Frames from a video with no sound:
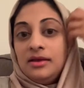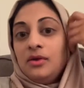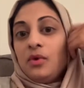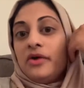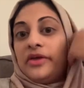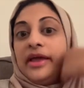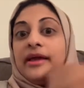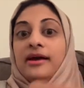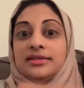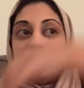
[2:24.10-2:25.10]
while the
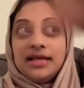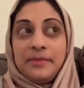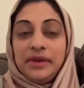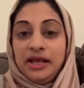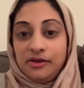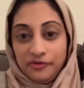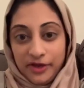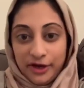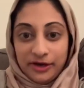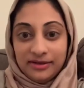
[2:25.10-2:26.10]
chaos is happening out
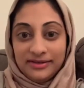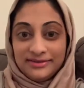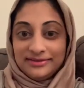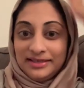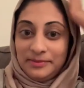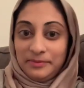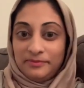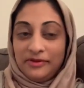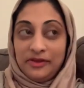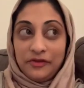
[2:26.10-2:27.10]
there in
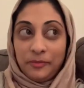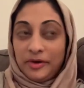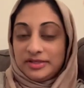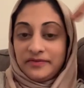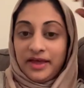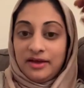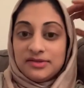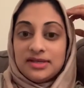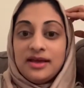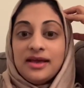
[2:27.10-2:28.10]
the other parts of the
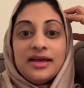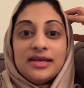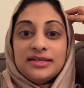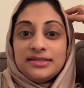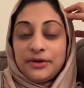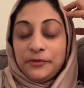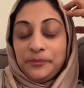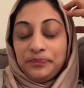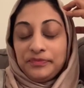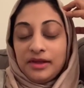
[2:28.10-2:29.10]
house. So,
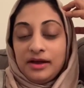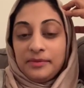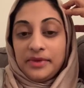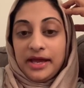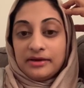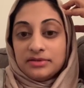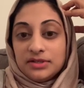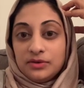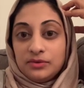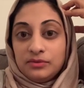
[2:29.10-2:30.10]
yeah,
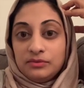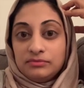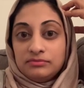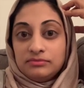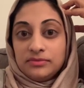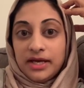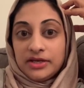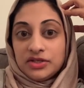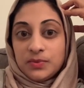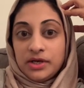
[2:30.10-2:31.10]
I
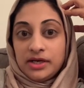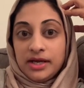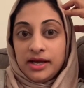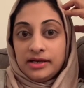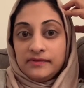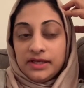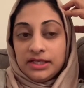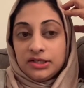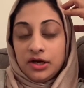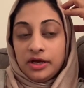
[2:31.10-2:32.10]
just wanted to kind of like
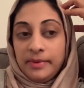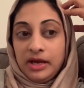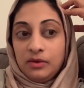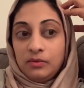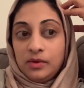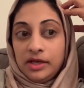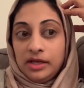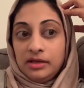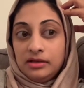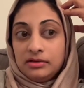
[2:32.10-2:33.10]
talk about
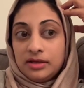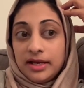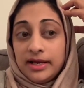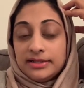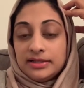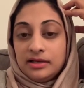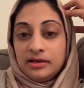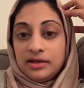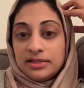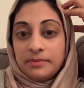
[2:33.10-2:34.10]
what as
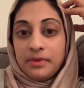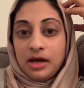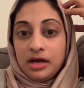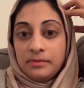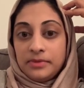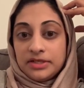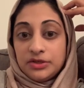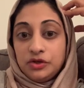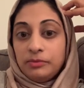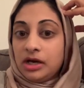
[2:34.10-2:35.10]
a mom, as a
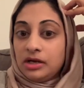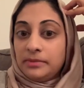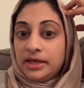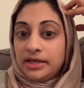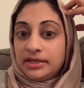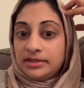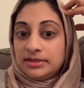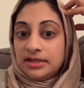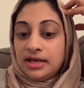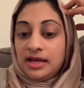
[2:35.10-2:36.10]
new mom, and
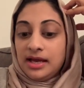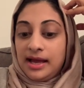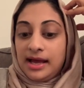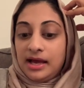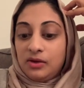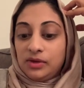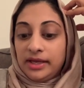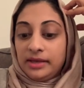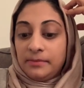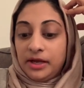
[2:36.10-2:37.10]
how like
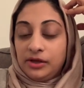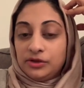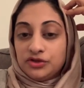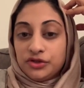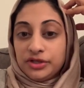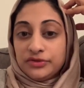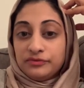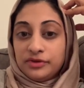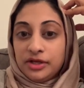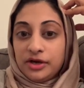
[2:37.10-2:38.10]
in my culture it's
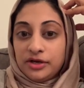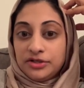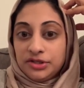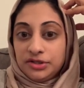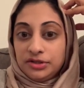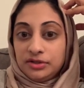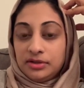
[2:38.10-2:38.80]
really hard to